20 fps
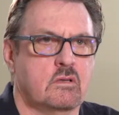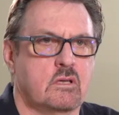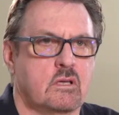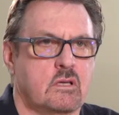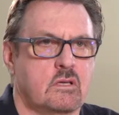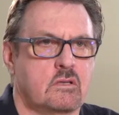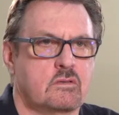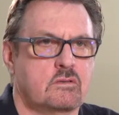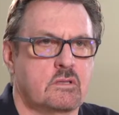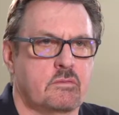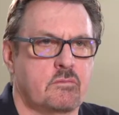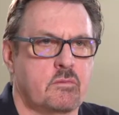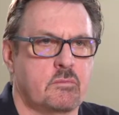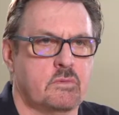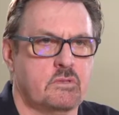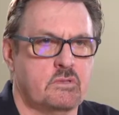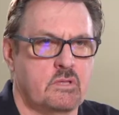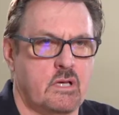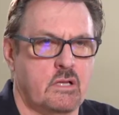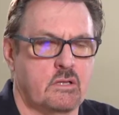a
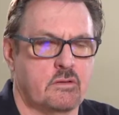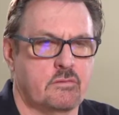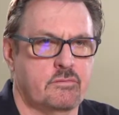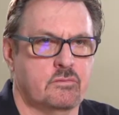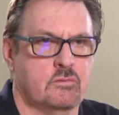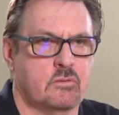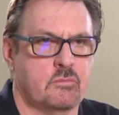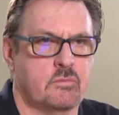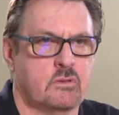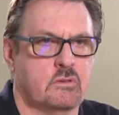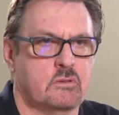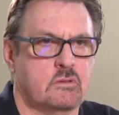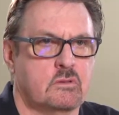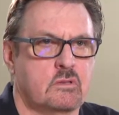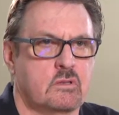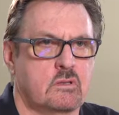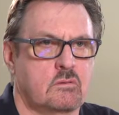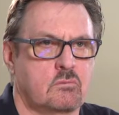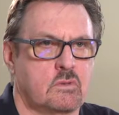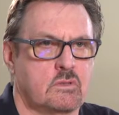semi-metallic formula.
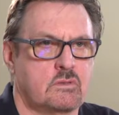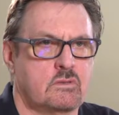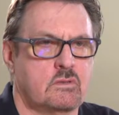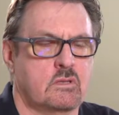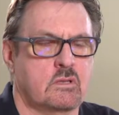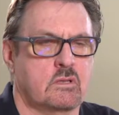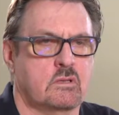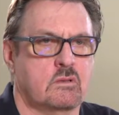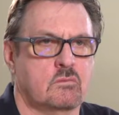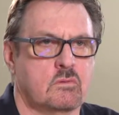And once again,